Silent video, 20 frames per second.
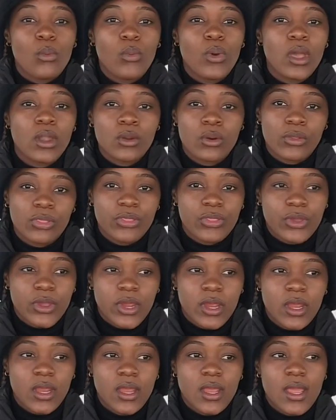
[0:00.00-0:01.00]
were not
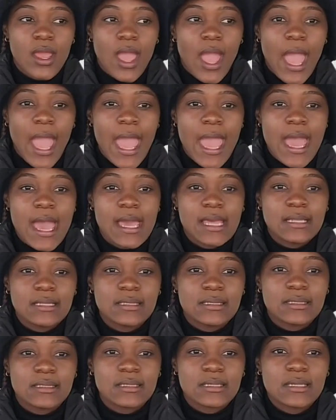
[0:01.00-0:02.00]
there.
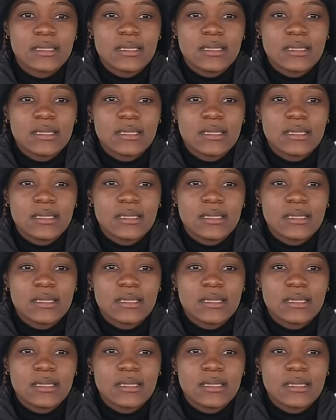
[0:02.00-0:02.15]
And